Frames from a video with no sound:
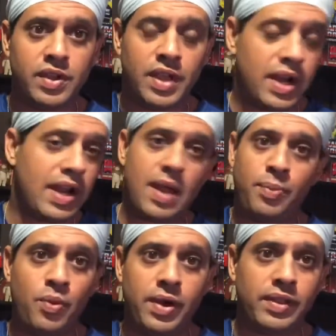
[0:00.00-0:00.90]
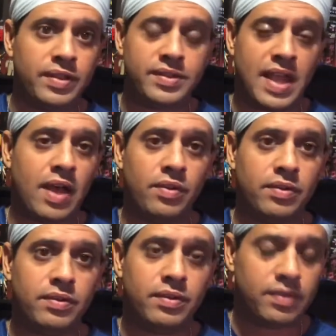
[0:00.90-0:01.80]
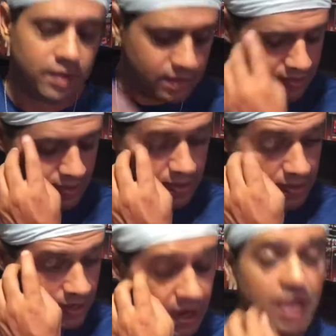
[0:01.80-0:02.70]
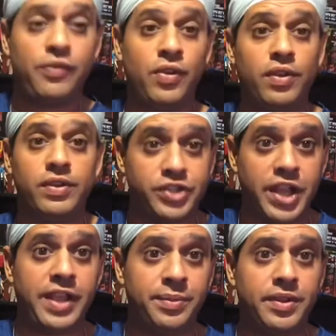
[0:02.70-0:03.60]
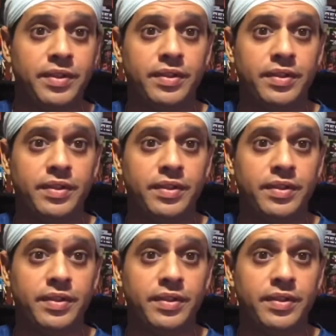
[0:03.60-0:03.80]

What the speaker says: and not pointing this out, and I feel ashamed.